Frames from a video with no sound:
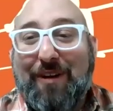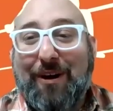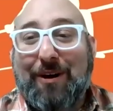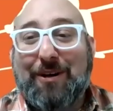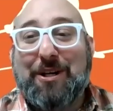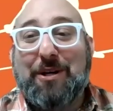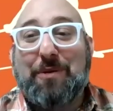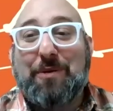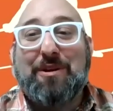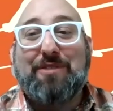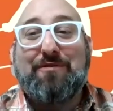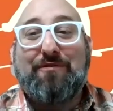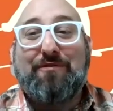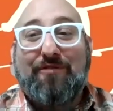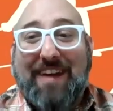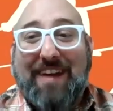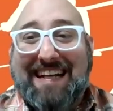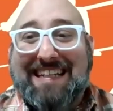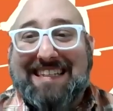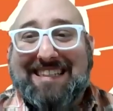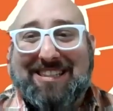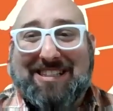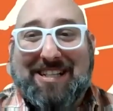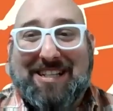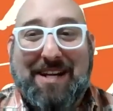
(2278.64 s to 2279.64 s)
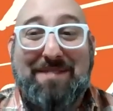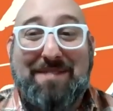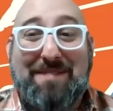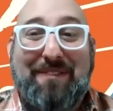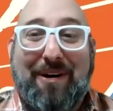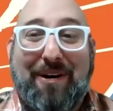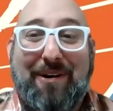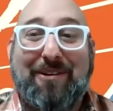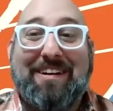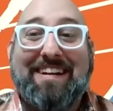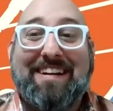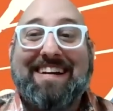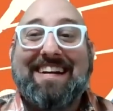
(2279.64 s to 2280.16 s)
familiar with Vic
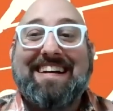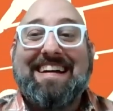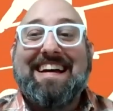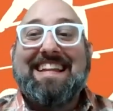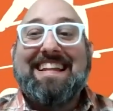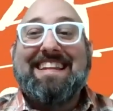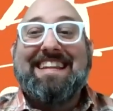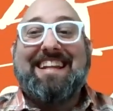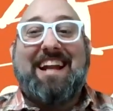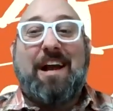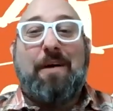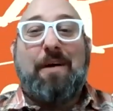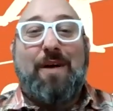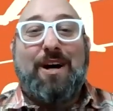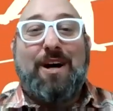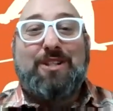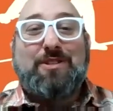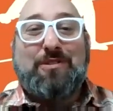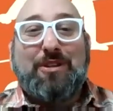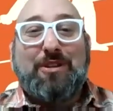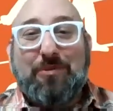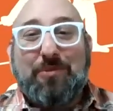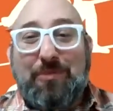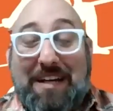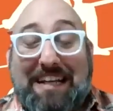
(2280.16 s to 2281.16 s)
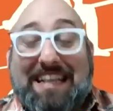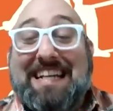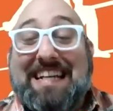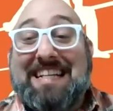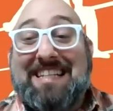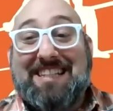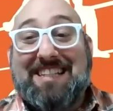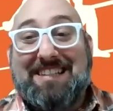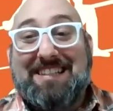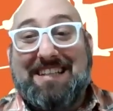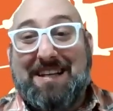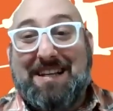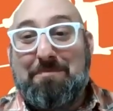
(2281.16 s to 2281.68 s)
Steamboat than I was with
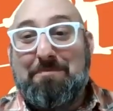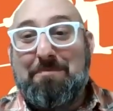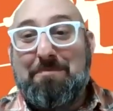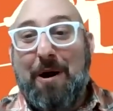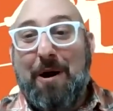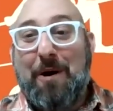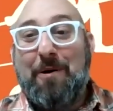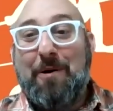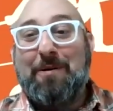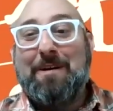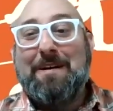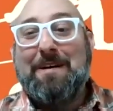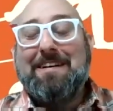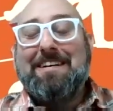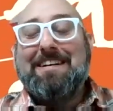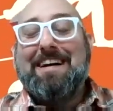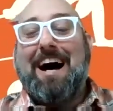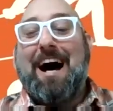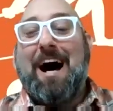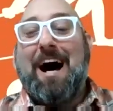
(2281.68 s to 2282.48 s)
Ricky Steamboat.